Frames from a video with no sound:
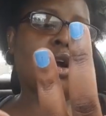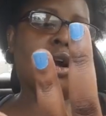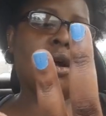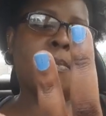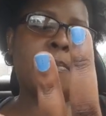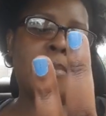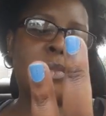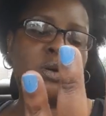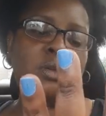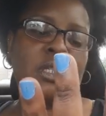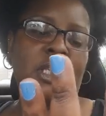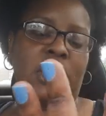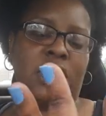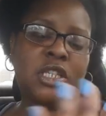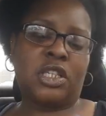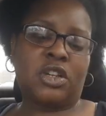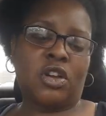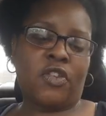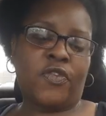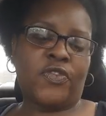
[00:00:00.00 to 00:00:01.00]
are
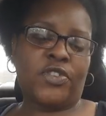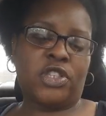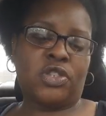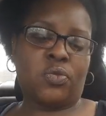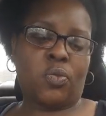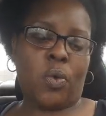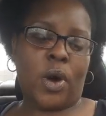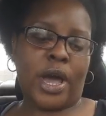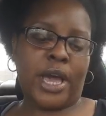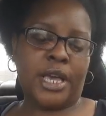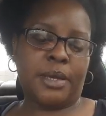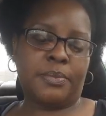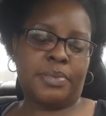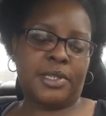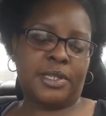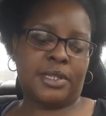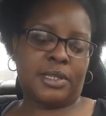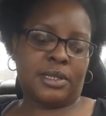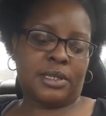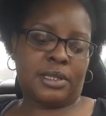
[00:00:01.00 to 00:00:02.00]
multi-surface
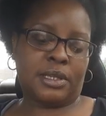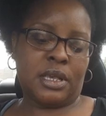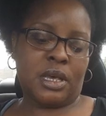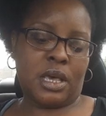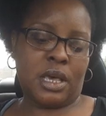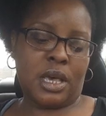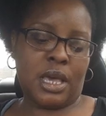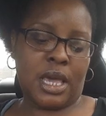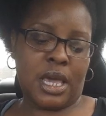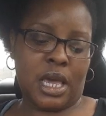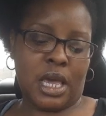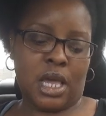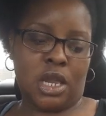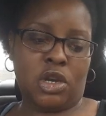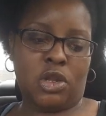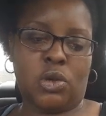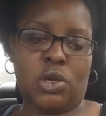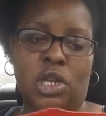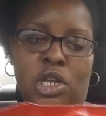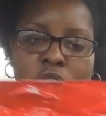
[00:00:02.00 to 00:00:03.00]
wipes,
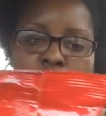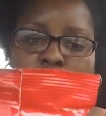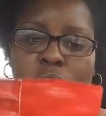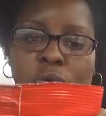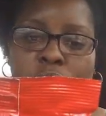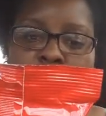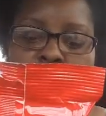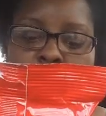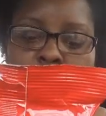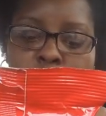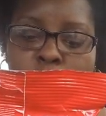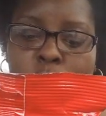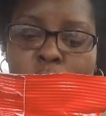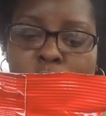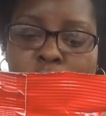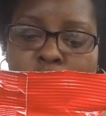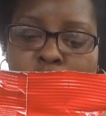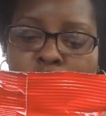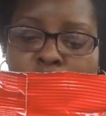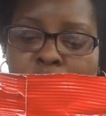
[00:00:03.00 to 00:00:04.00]
and you can use them
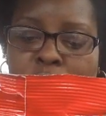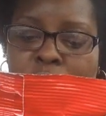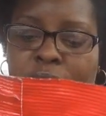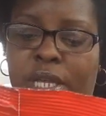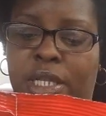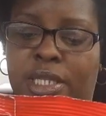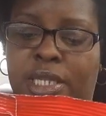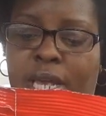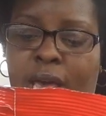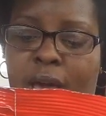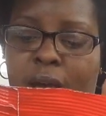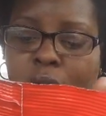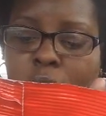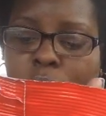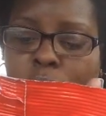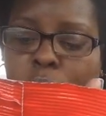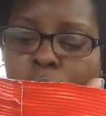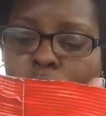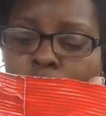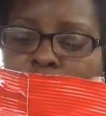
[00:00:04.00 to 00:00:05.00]
on granite,
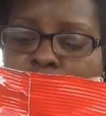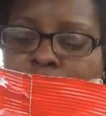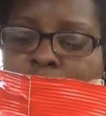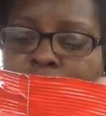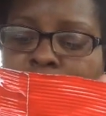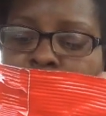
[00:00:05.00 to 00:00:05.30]
tile, wood,